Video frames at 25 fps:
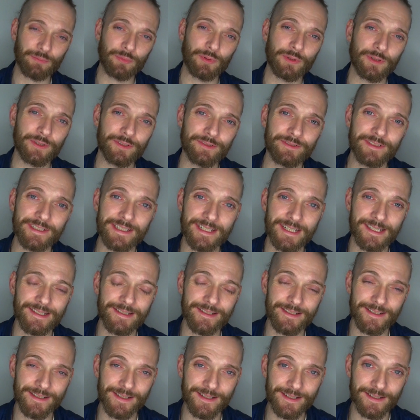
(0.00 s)
water in
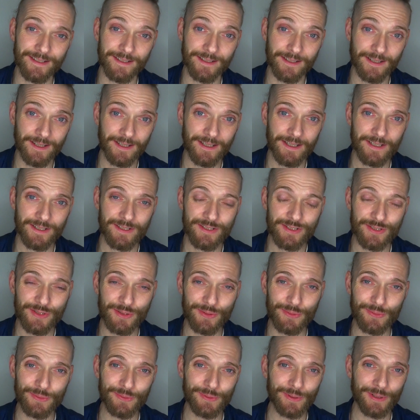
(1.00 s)
Tanzania.
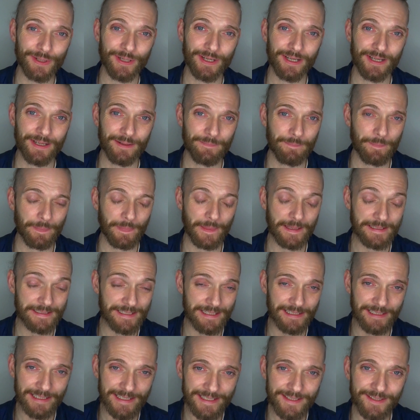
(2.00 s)
So it's
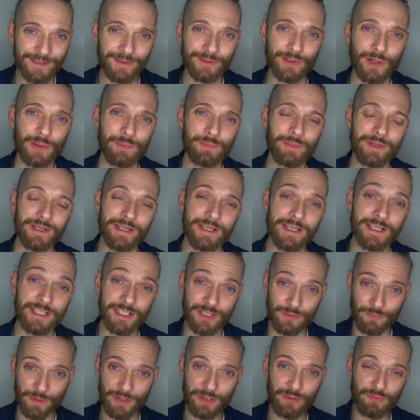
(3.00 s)
a lethal
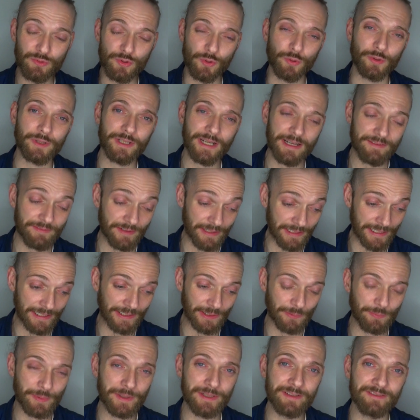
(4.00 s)
combination when you don't have a
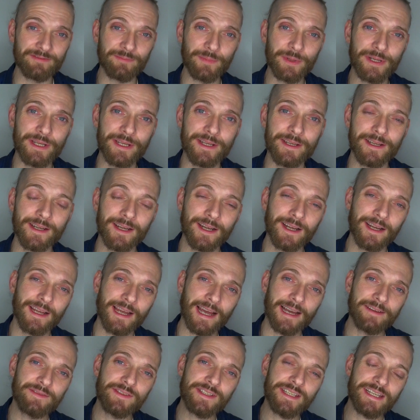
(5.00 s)
little bit of money.
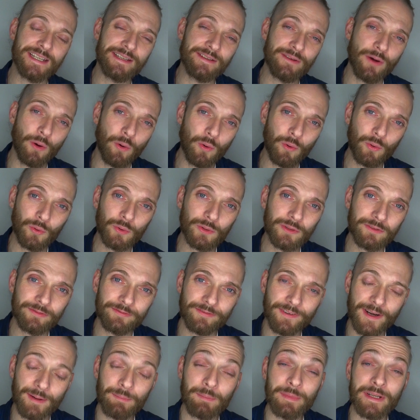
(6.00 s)
I've seen whole
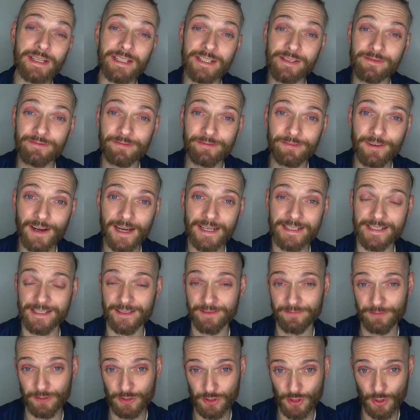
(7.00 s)
families fast
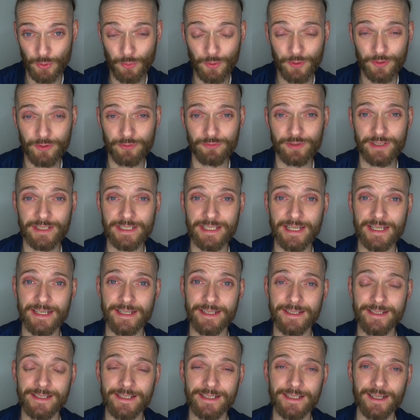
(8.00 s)
for 2 or 3
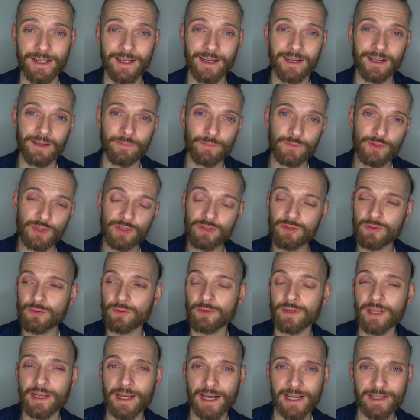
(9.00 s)
days just so
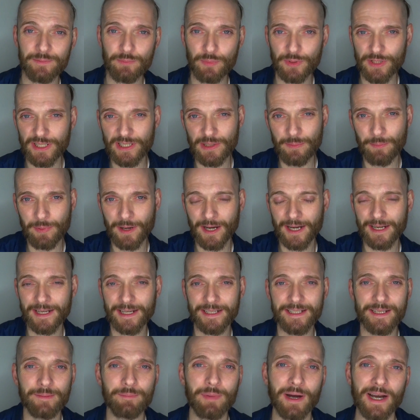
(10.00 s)
they had money to buy
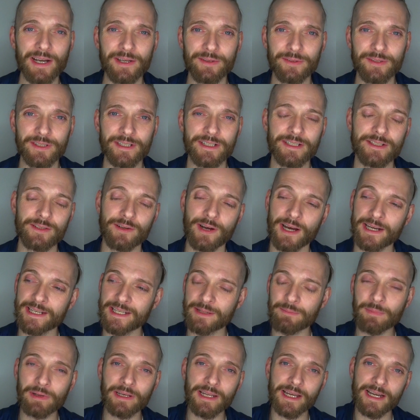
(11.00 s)
antibiotics or
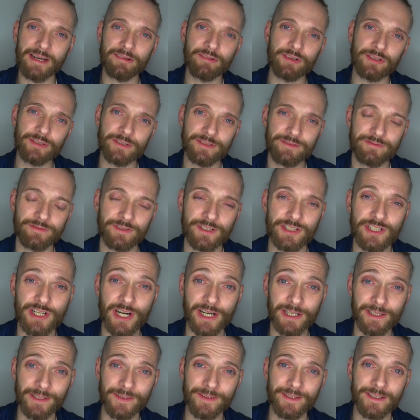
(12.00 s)
anti-malarials for a
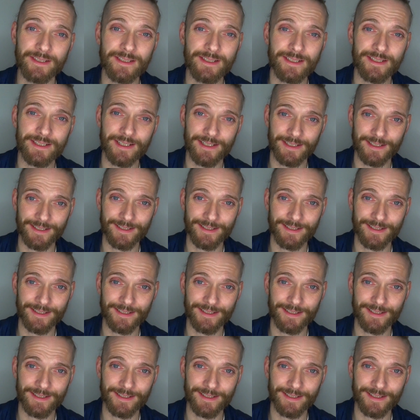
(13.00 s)
child that's sick.